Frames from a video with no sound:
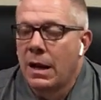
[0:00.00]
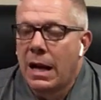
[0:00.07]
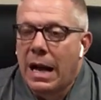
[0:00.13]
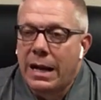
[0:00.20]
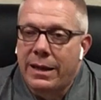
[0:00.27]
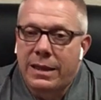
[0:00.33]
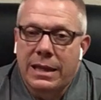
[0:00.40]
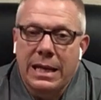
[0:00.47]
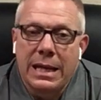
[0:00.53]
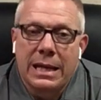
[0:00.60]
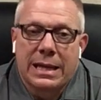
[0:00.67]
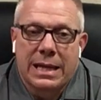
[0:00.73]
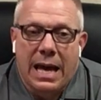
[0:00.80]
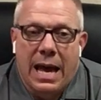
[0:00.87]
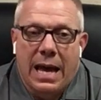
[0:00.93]
I
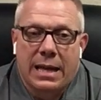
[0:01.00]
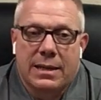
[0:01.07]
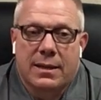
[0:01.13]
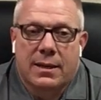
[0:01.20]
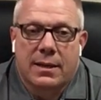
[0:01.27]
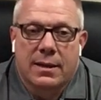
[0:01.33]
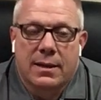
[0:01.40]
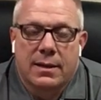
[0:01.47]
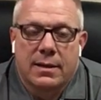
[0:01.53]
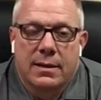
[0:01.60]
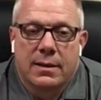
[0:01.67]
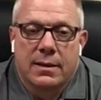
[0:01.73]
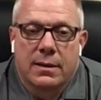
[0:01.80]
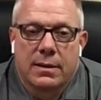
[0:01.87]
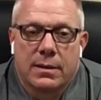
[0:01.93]
think that
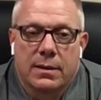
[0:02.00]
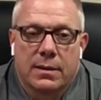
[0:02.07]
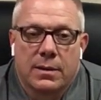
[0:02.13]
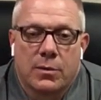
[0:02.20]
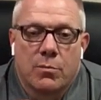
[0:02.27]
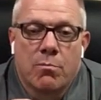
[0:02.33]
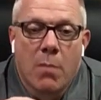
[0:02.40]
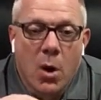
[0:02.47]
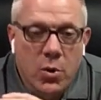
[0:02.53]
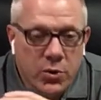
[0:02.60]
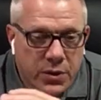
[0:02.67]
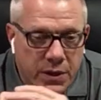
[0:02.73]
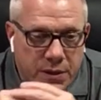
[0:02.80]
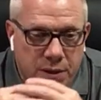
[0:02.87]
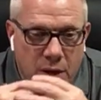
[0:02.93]

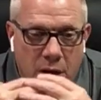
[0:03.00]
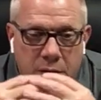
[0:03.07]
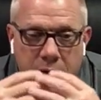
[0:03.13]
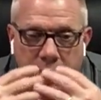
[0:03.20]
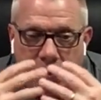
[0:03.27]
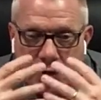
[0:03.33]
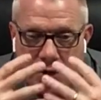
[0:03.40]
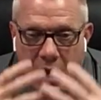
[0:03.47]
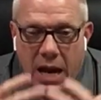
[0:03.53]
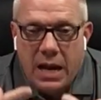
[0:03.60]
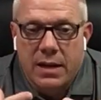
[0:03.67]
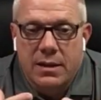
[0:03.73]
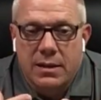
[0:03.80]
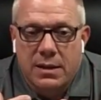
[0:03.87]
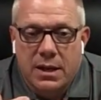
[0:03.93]
Moses
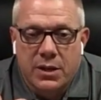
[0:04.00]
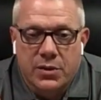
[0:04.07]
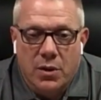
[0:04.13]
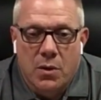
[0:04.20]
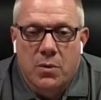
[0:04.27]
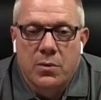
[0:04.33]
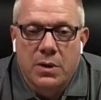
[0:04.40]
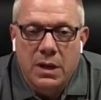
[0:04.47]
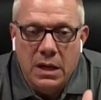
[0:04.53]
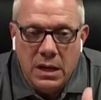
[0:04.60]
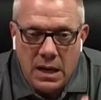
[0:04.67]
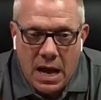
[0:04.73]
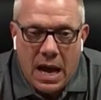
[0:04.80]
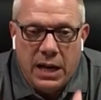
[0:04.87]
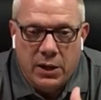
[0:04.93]
understands his own
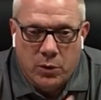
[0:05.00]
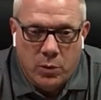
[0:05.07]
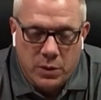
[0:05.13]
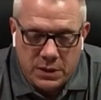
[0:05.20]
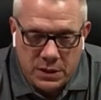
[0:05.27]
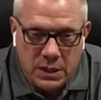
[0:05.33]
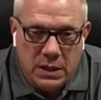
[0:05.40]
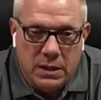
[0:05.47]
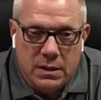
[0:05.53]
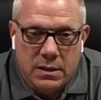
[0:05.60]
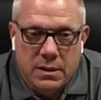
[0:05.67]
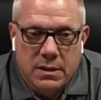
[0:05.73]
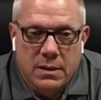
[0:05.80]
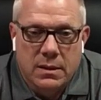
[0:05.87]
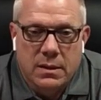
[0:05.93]

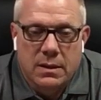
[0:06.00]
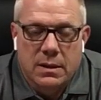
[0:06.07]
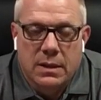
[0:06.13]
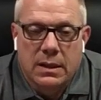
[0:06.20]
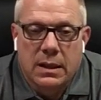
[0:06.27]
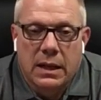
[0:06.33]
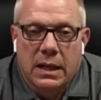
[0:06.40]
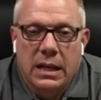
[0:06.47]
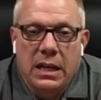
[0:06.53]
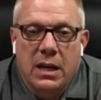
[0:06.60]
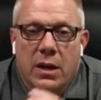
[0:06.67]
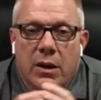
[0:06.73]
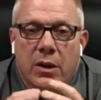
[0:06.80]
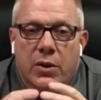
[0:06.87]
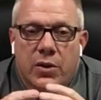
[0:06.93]
inadequacies. He
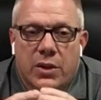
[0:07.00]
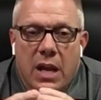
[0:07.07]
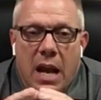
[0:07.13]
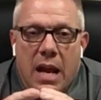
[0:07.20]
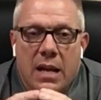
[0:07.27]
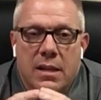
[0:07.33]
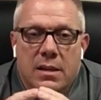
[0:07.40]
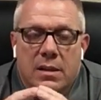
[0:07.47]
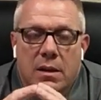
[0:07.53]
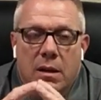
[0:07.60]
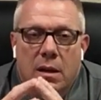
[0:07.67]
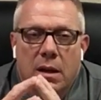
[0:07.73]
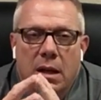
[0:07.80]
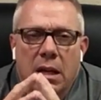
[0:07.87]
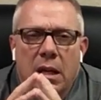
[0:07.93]
understands,
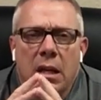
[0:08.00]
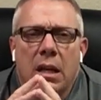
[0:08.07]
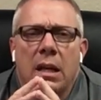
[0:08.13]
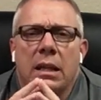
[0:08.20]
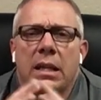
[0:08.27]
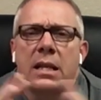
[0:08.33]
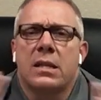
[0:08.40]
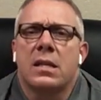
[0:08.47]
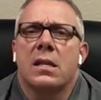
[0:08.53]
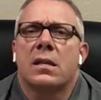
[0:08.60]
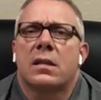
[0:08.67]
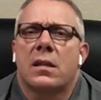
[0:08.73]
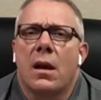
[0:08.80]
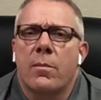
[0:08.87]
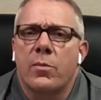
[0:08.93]
at least in
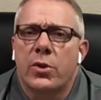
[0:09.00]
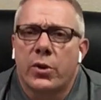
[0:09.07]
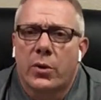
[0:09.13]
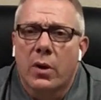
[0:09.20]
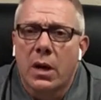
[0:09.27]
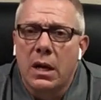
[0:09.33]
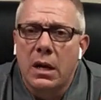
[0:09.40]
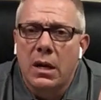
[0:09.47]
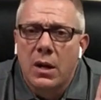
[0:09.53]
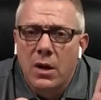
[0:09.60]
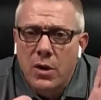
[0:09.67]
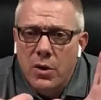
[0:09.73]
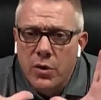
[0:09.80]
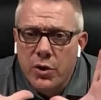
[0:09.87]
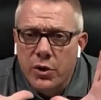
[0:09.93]
some degree,
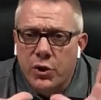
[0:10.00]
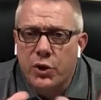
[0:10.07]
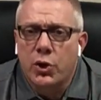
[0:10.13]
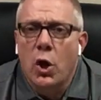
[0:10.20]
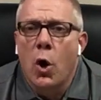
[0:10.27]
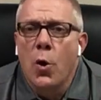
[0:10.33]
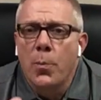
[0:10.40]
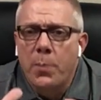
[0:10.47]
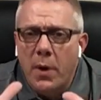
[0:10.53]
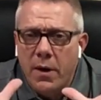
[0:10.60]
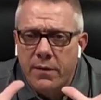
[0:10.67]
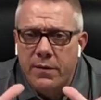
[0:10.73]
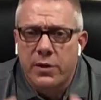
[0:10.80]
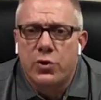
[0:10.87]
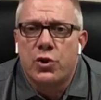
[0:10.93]
the scope
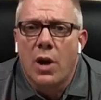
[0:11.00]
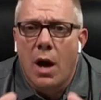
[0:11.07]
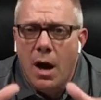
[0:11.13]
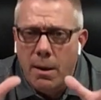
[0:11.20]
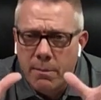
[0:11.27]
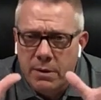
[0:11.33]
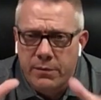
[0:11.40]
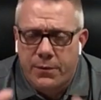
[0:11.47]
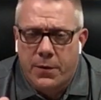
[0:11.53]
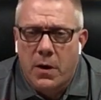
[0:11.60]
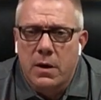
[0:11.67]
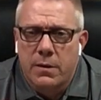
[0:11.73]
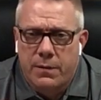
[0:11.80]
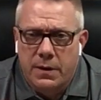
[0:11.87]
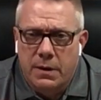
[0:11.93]
of the job in
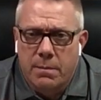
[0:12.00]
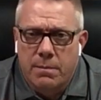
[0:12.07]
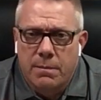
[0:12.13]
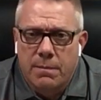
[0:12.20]
front of him.